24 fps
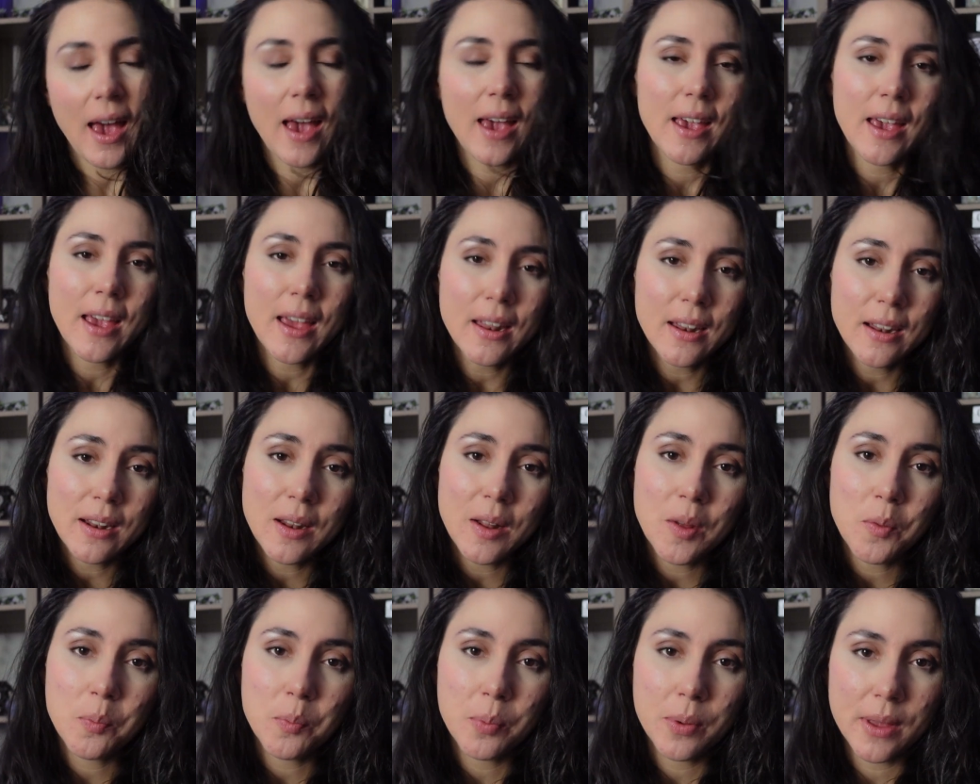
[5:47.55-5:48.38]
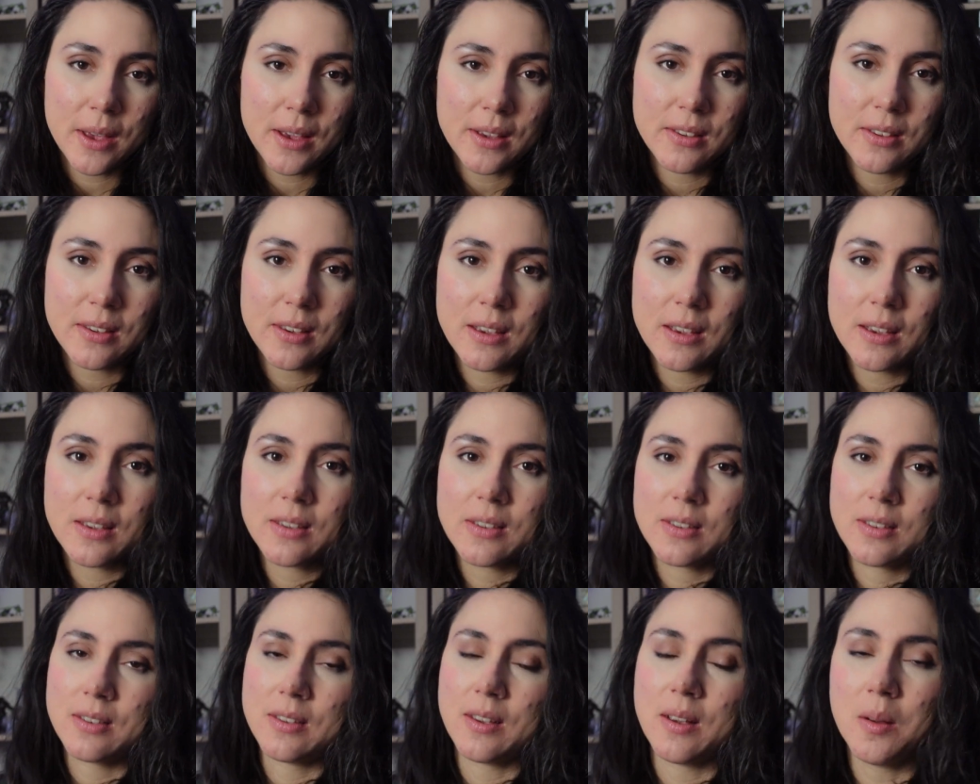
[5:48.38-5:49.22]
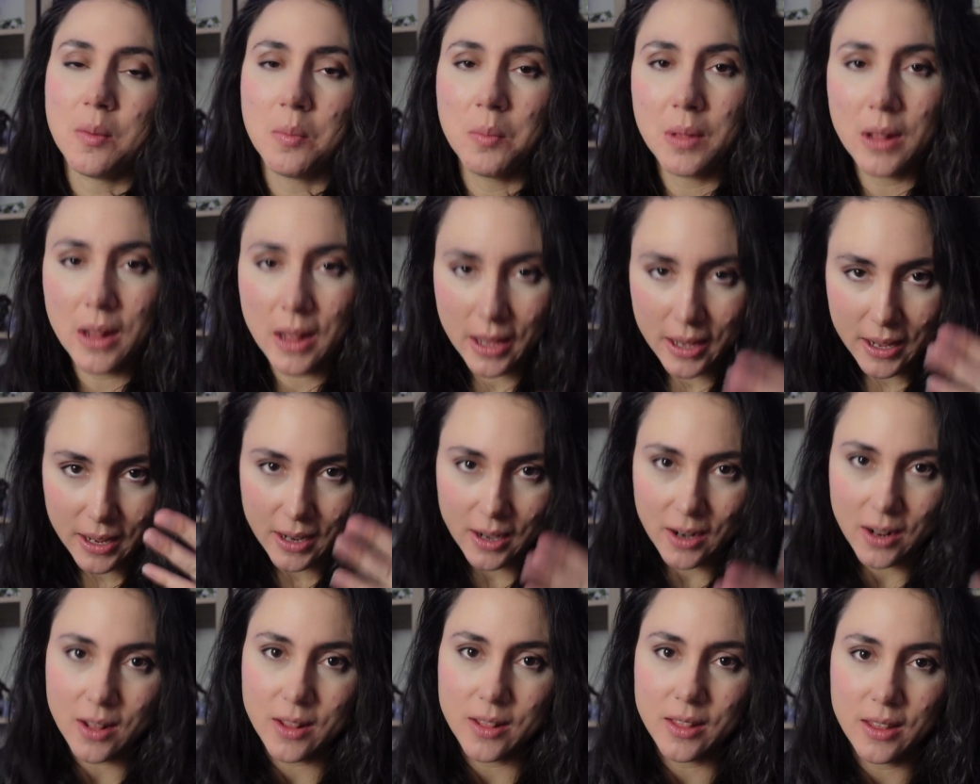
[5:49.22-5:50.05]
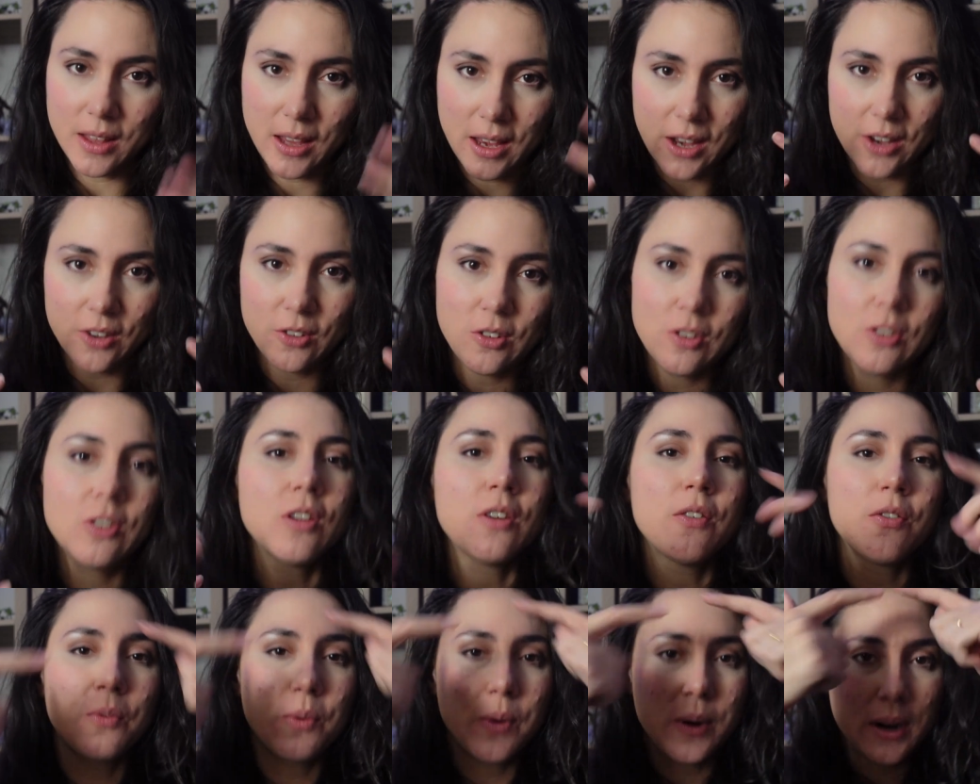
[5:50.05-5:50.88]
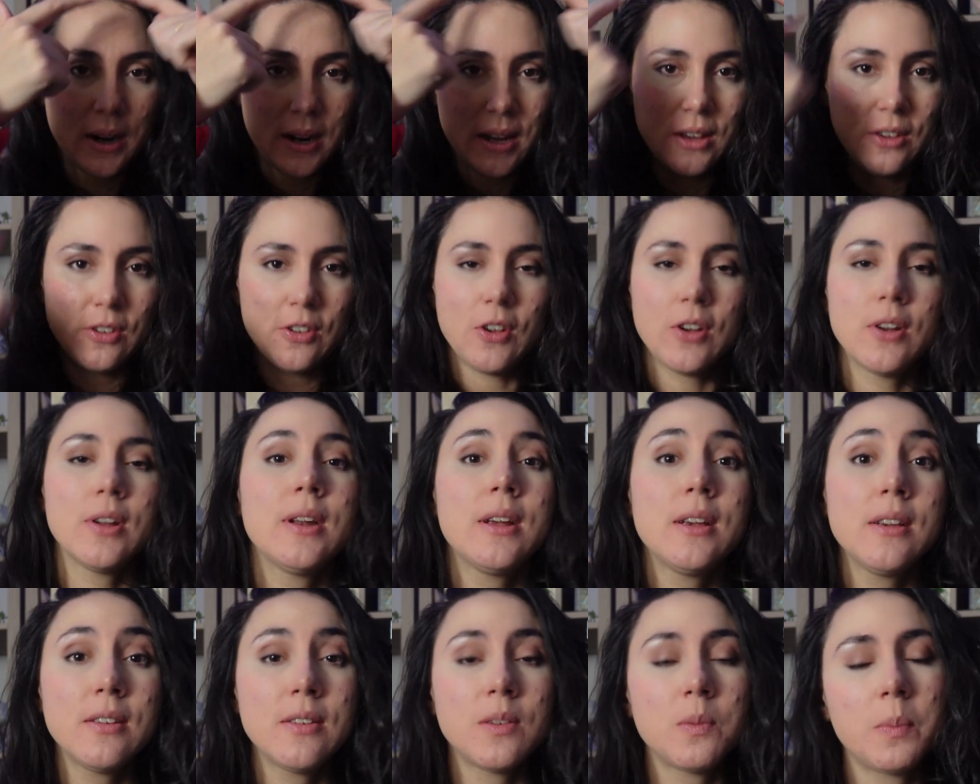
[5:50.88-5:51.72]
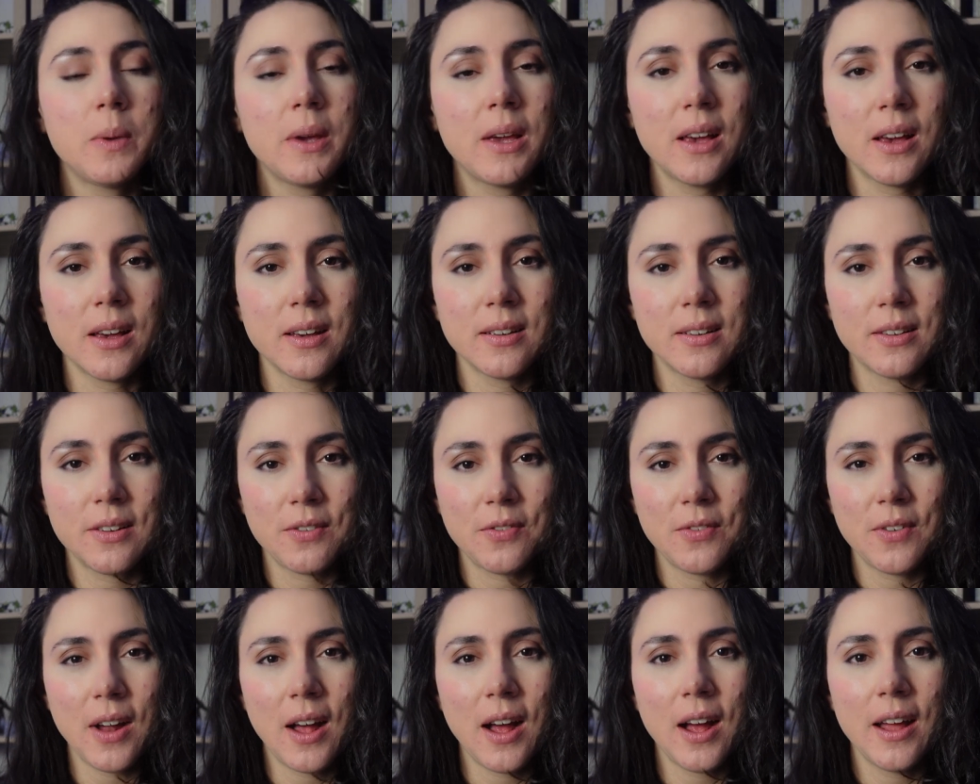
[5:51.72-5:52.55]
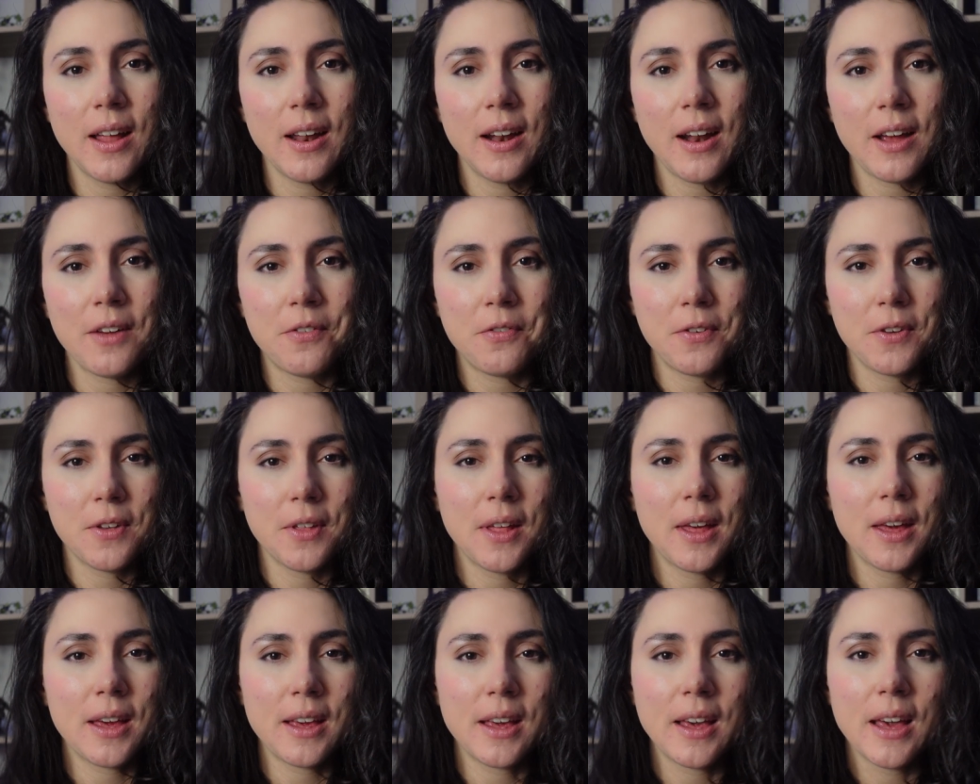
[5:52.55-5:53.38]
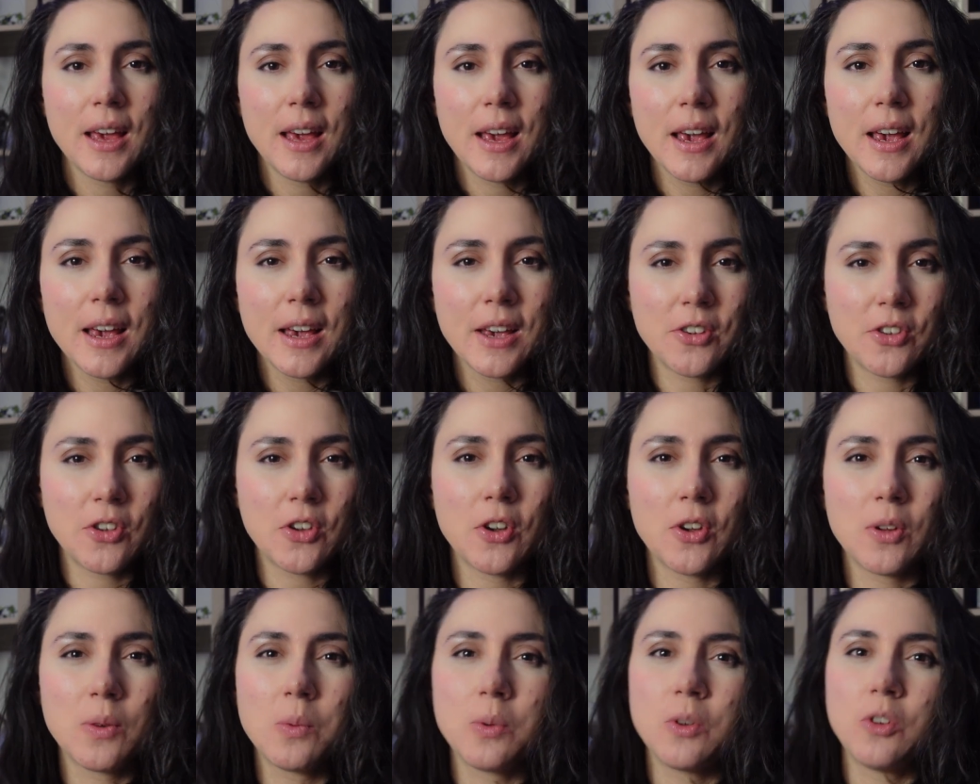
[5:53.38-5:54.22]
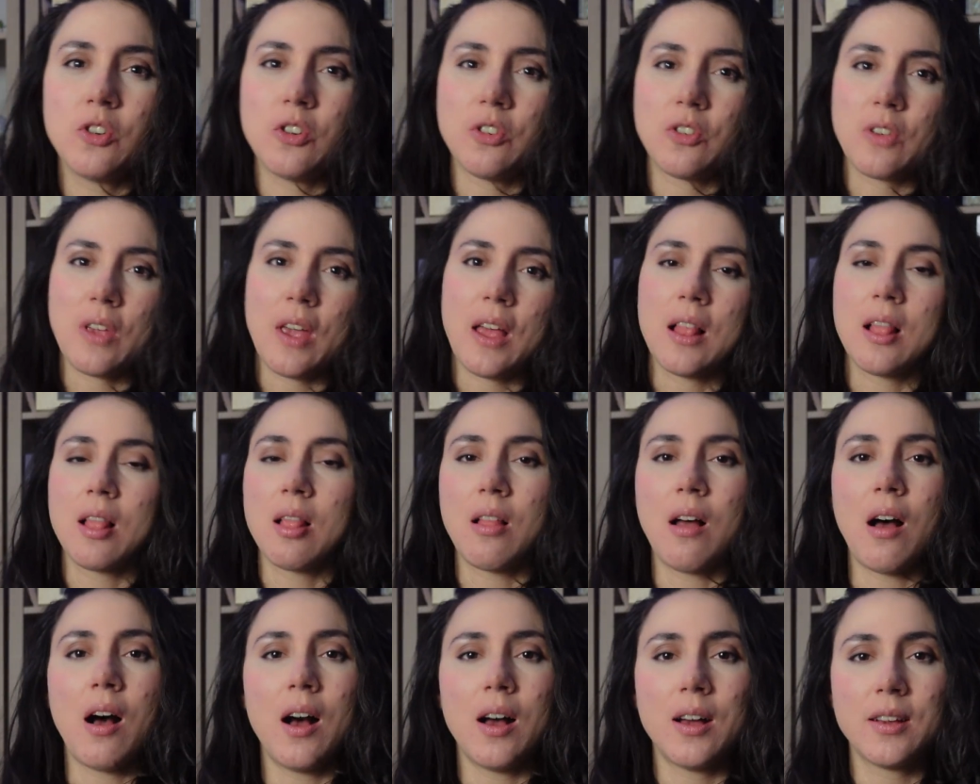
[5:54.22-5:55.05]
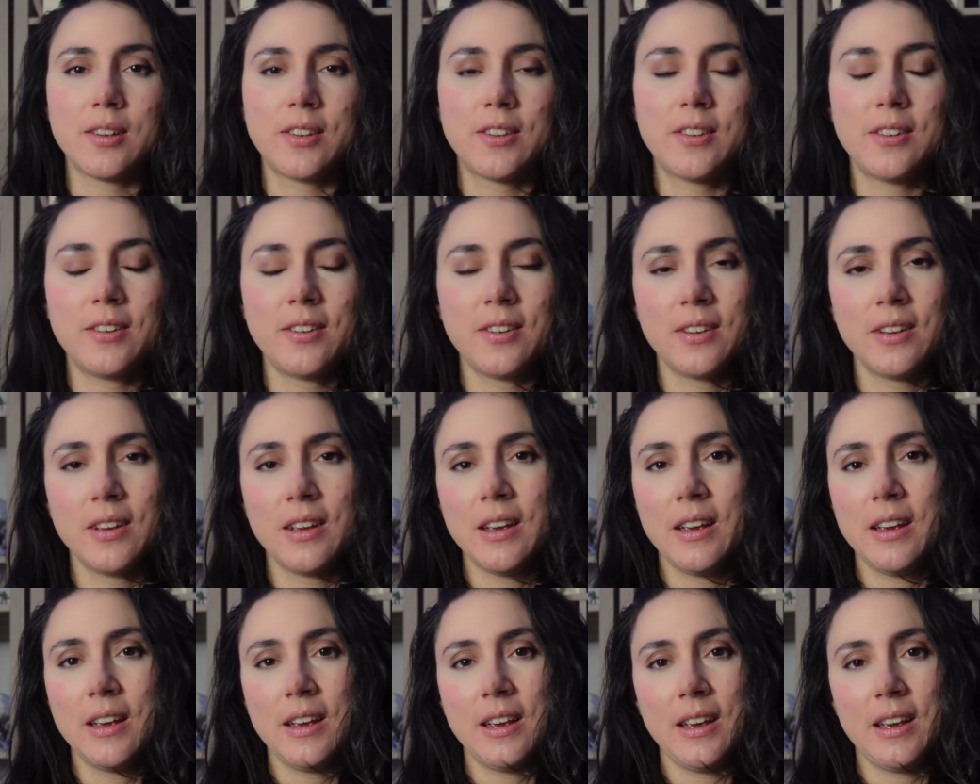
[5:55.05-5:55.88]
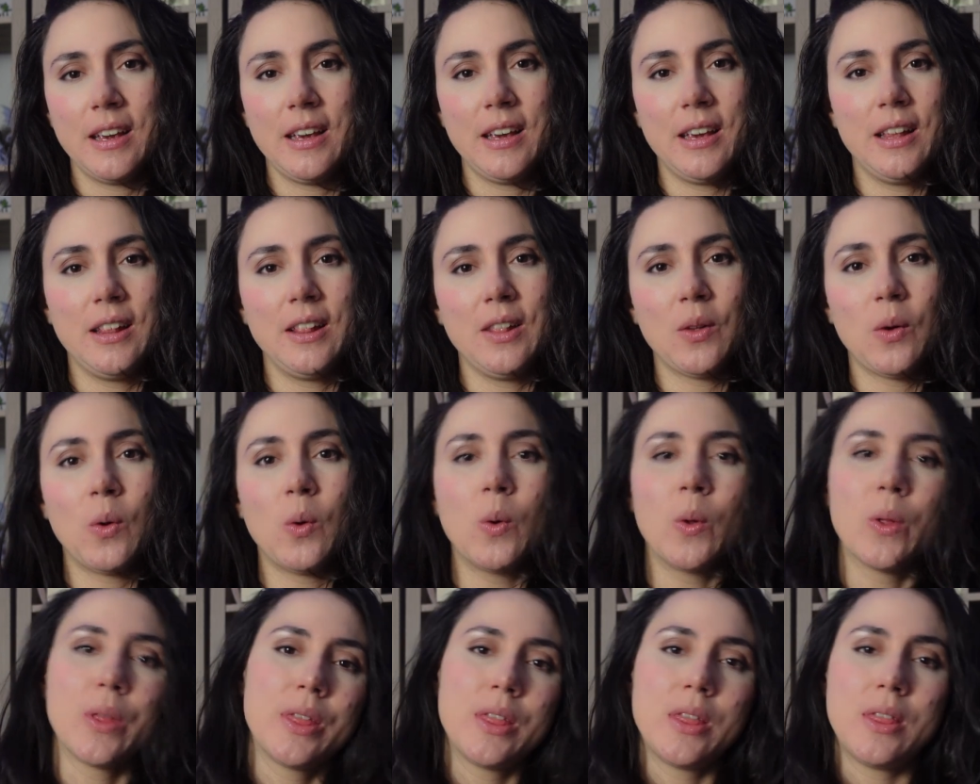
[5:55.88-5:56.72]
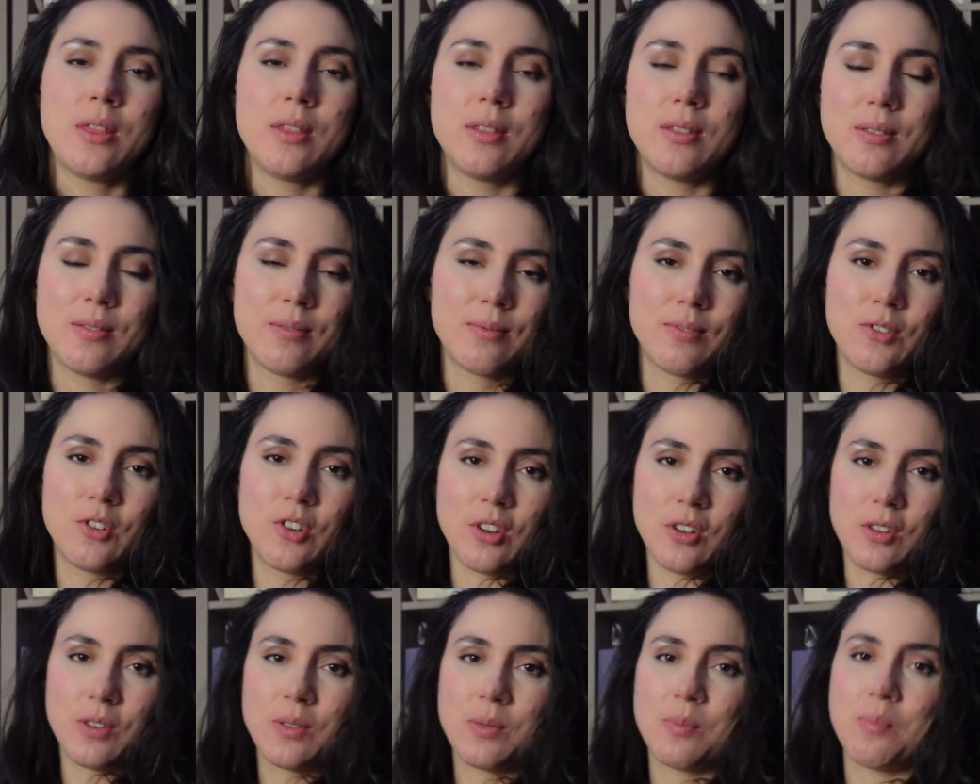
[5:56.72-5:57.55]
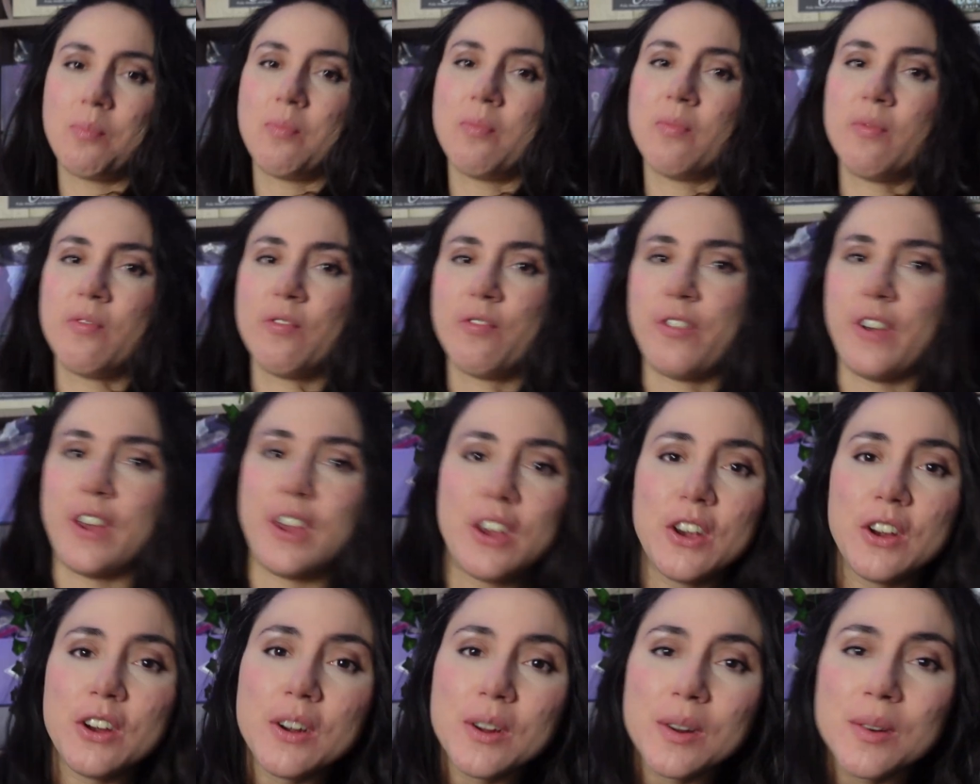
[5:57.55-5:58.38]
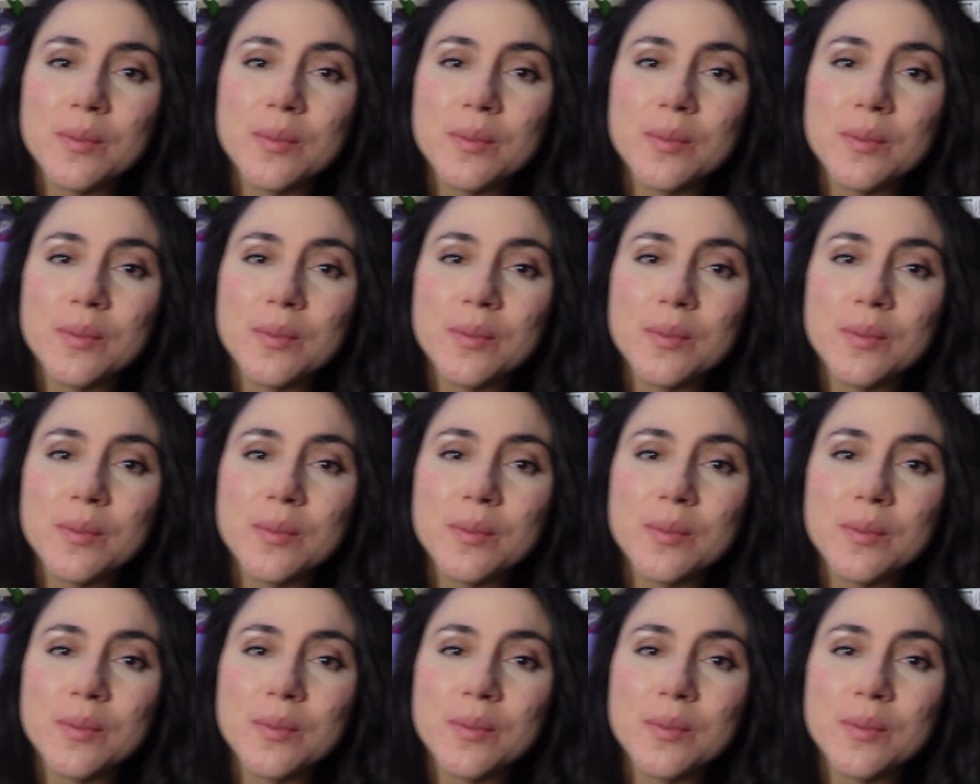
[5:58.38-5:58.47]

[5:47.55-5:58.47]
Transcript: I ended up placing some light on the edges of where his hood is, because if not, I feel like his hood would just get lost in the whole just figure.